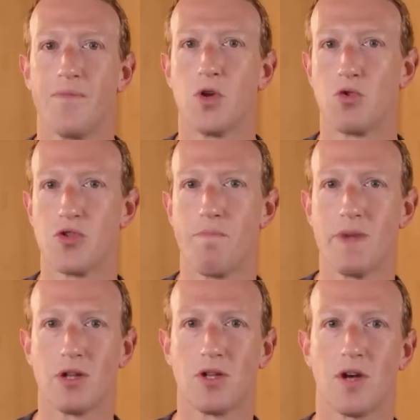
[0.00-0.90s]
we're in the
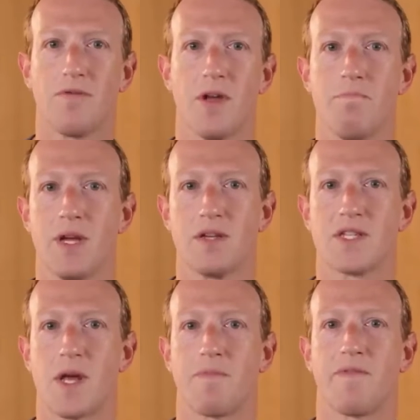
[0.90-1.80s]
middle of a big
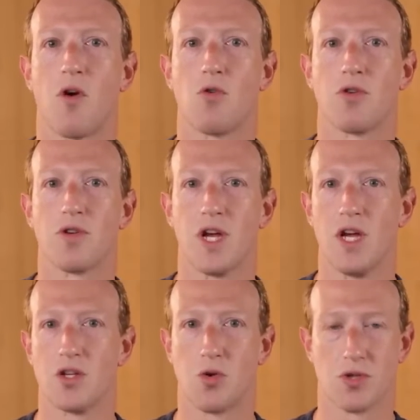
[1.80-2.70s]
step forward
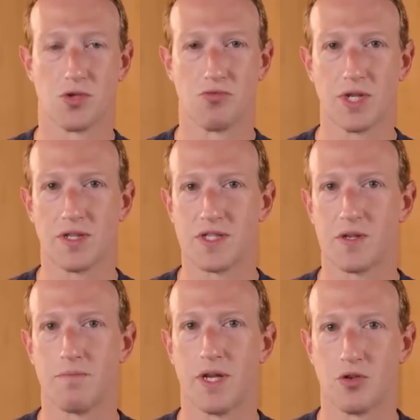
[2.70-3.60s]
towards
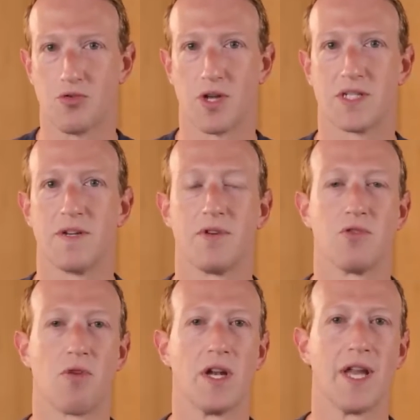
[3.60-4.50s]
realism and creativity
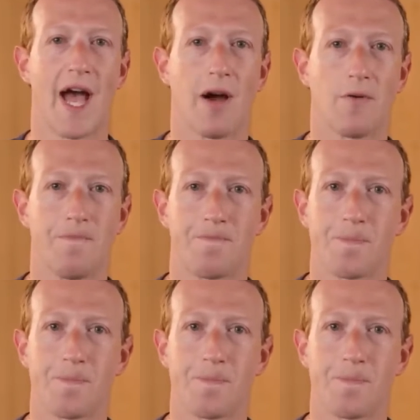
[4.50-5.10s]
right now.